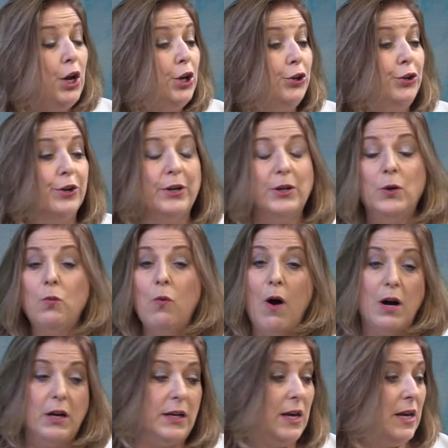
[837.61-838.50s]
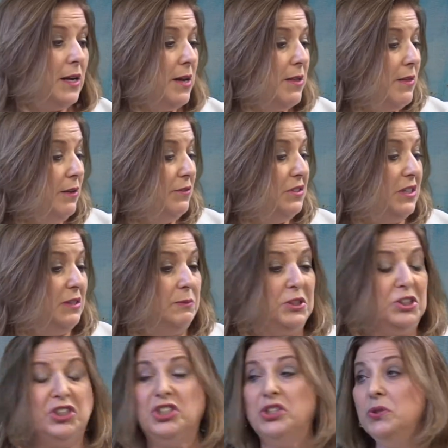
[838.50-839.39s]
You're going to walk in and there's going to
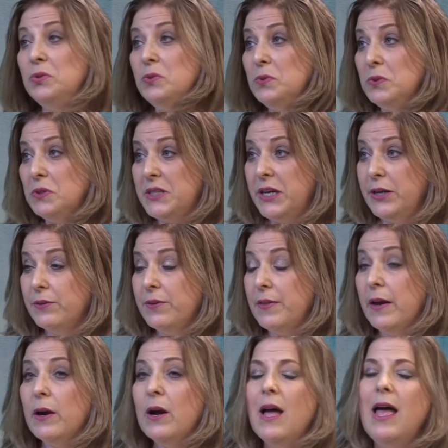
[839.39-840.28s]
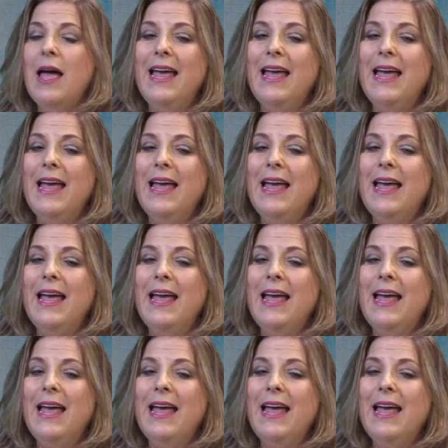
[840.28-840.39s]
be shoes here and there.